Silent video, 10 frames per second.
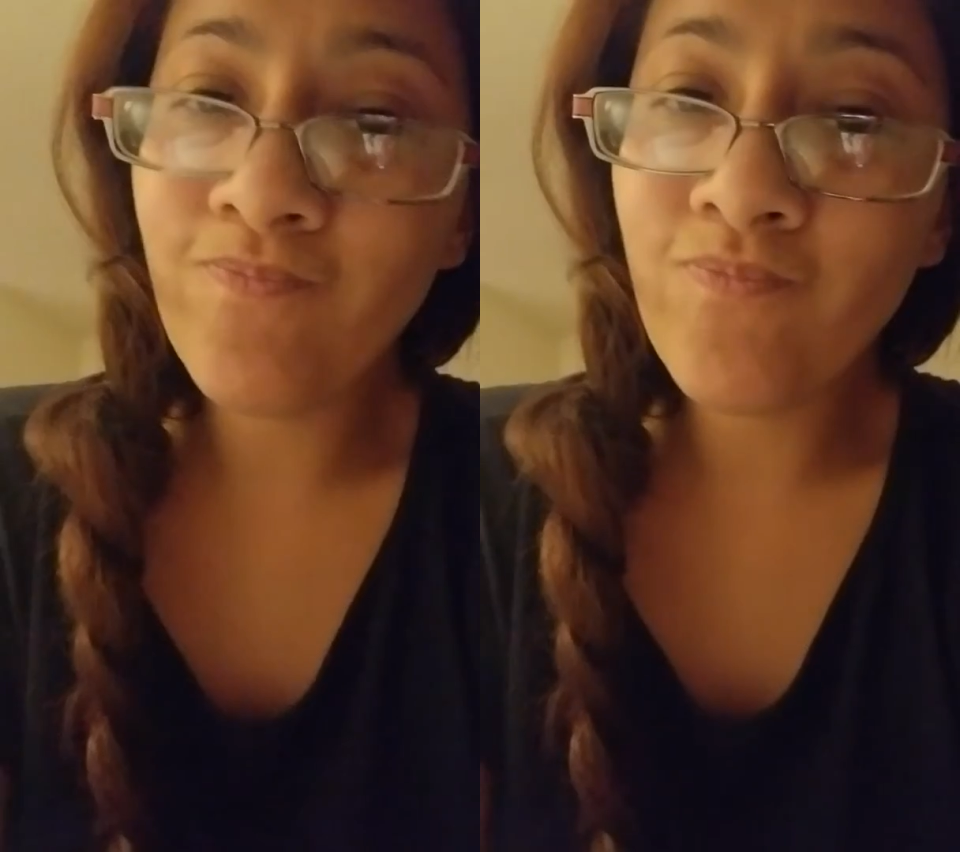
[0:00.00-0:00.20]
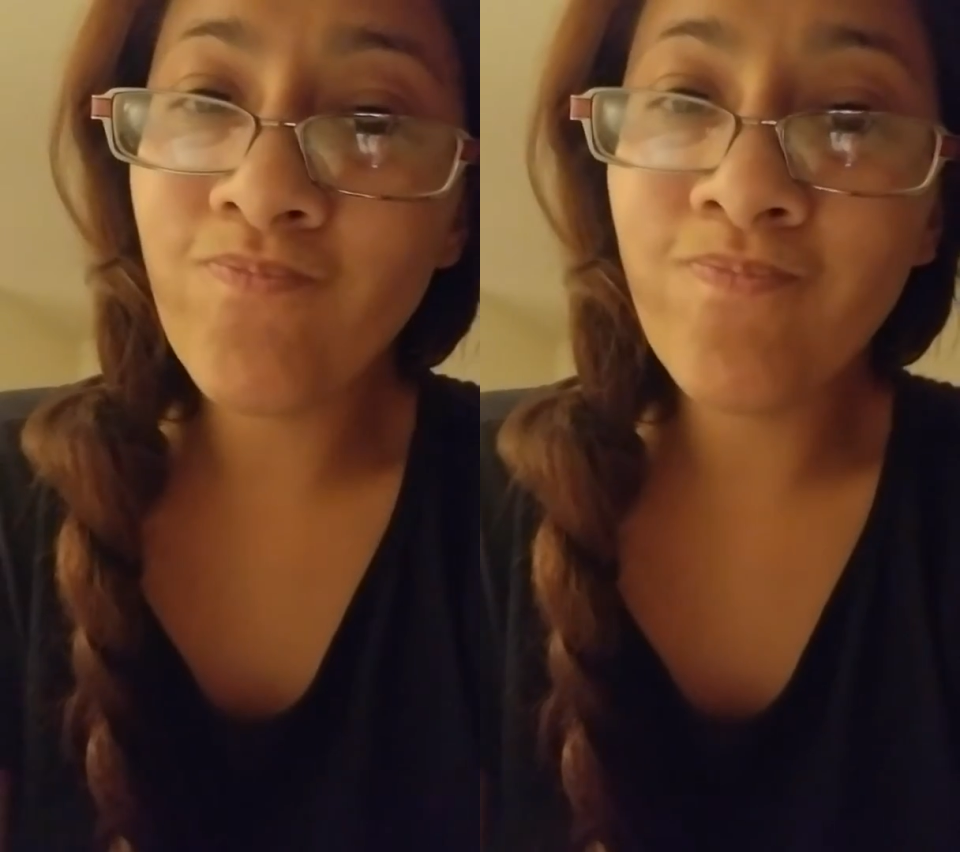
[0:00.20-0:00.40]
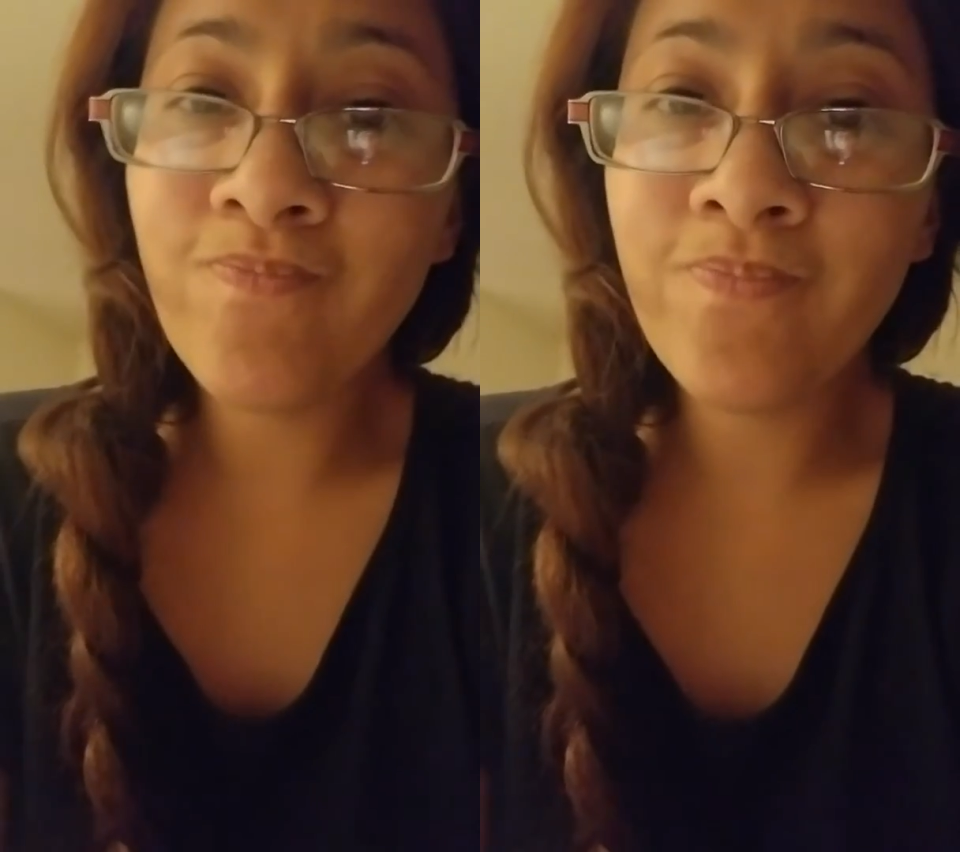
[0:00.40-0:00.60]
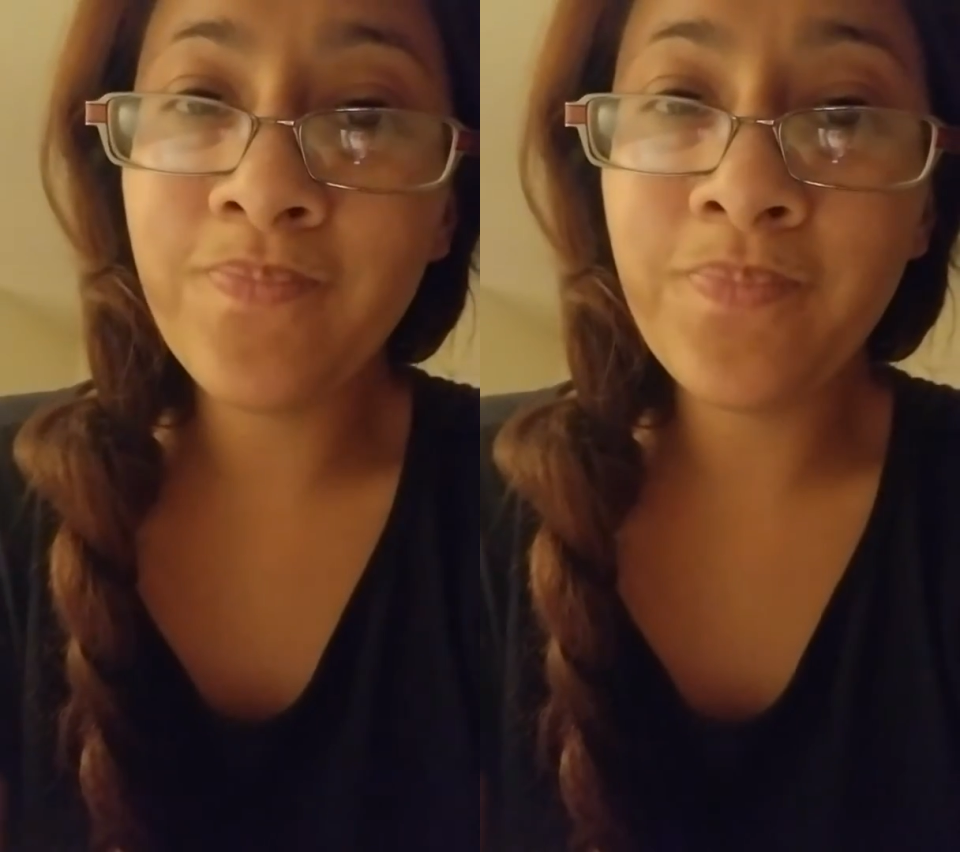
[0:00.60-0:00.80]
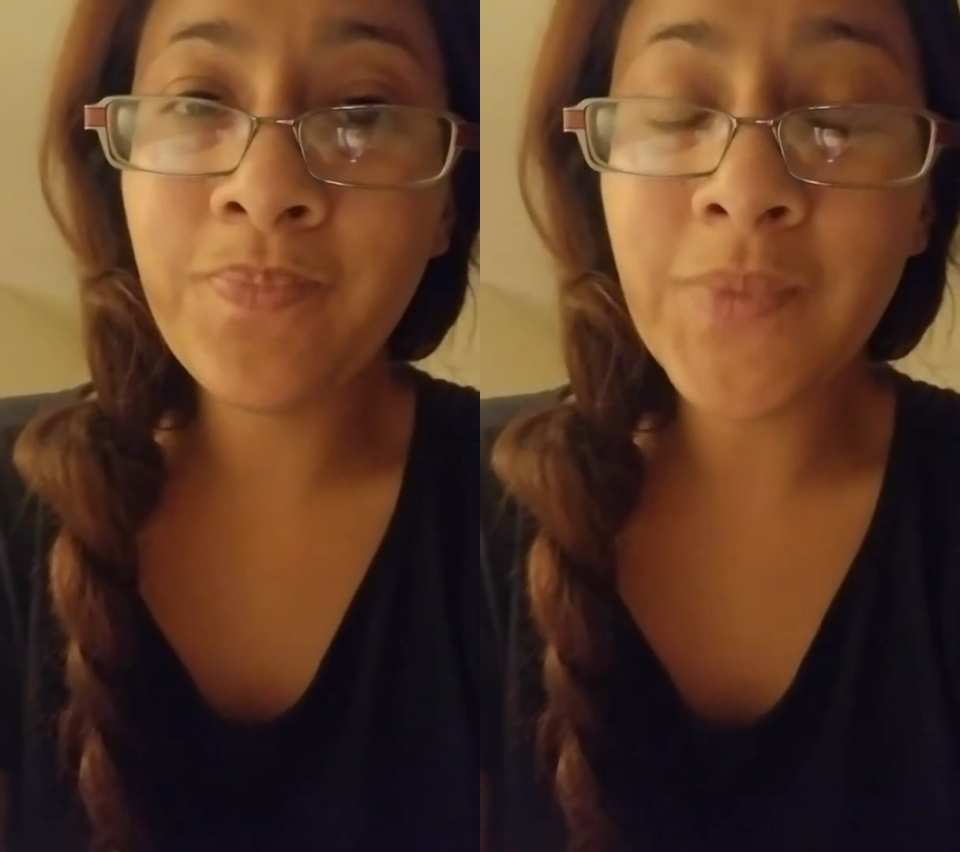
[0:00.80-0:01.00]

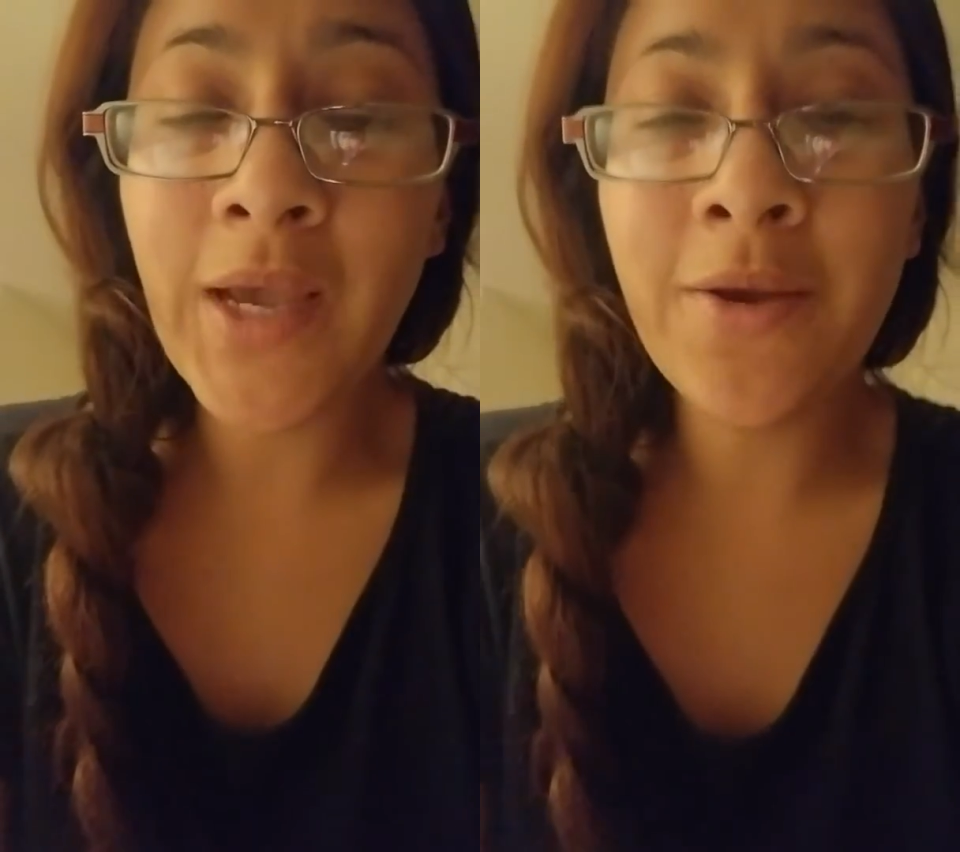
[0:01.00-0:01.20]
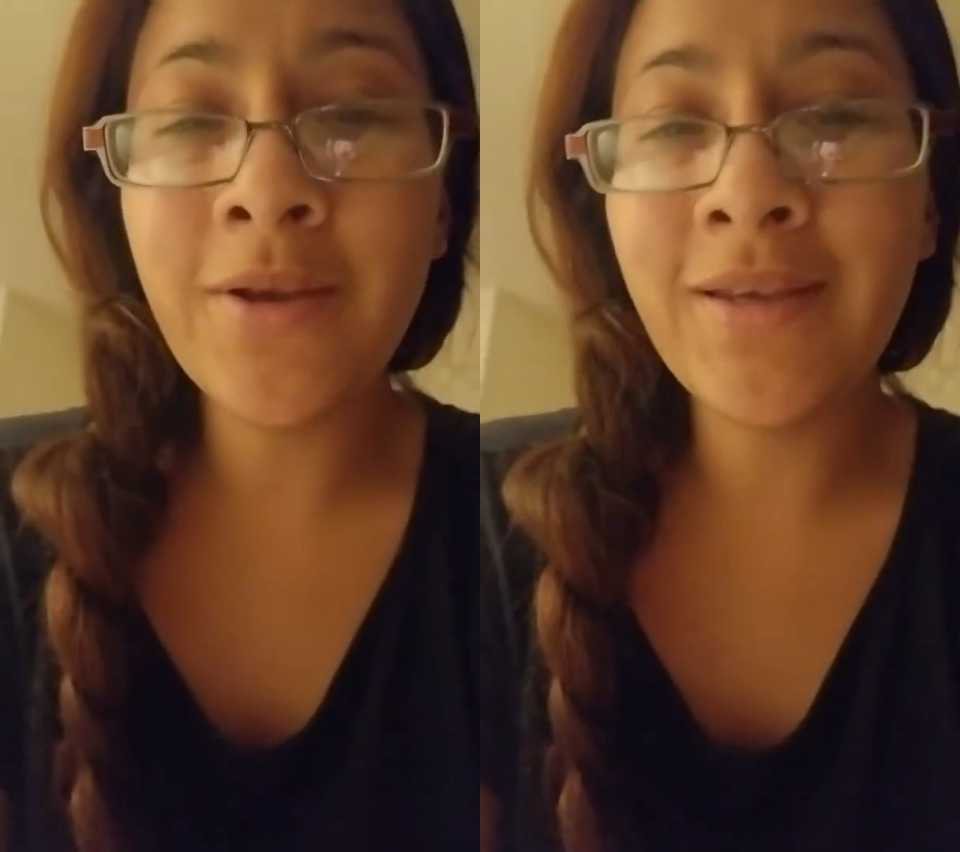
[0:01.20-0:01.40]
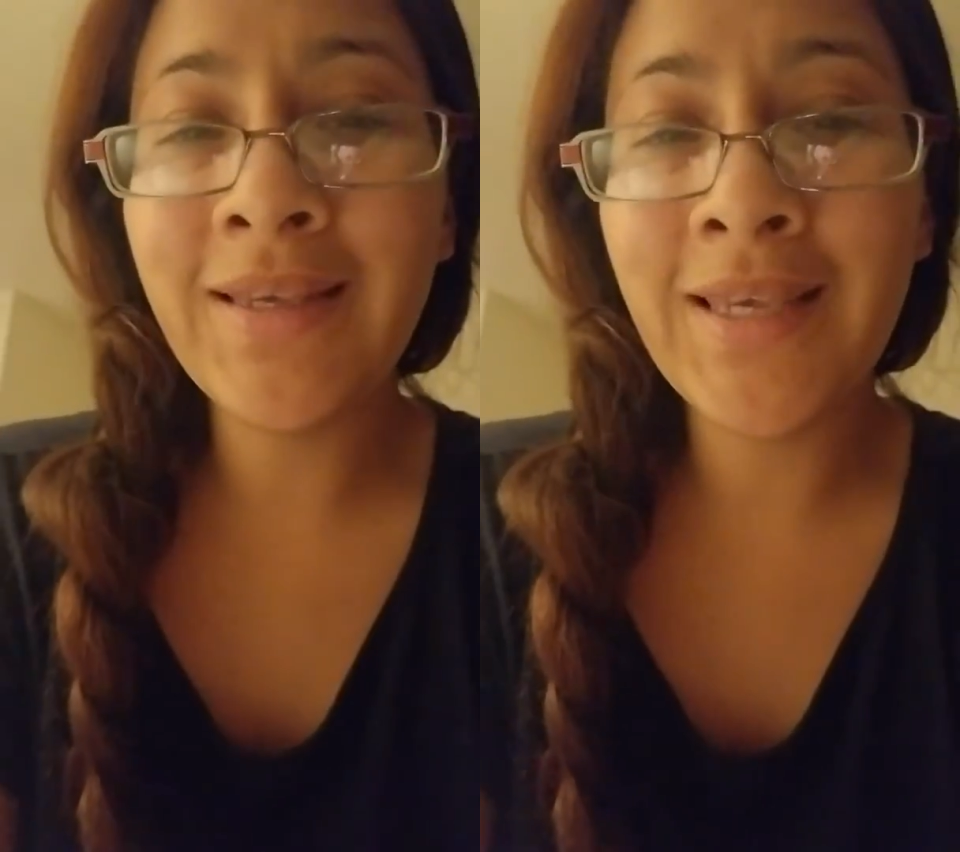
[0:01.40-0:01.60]
Mm, I